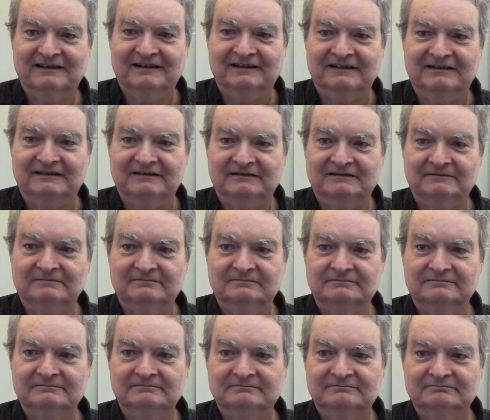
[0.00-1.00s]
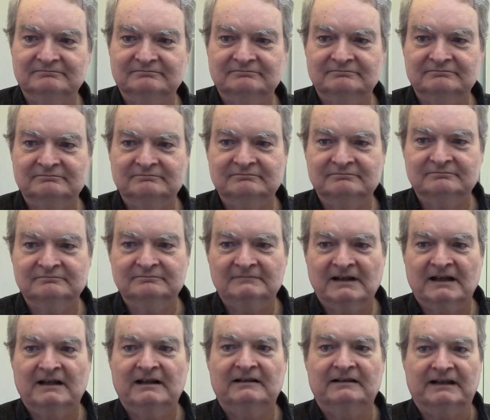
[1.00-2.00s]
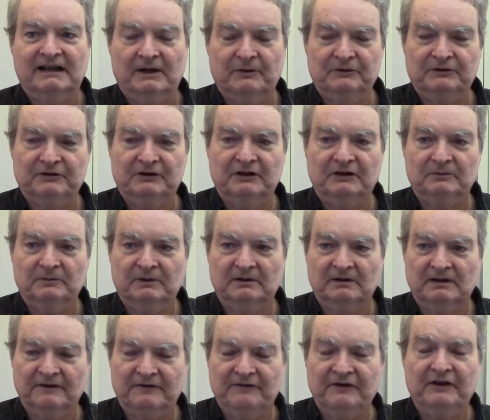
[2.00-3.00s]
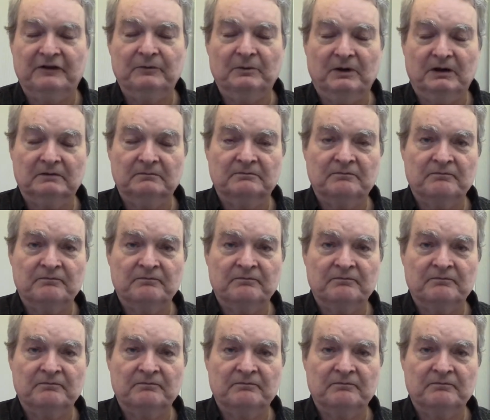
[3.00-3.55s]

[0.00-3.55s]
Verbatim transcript: Um, that was a good one. The fifth one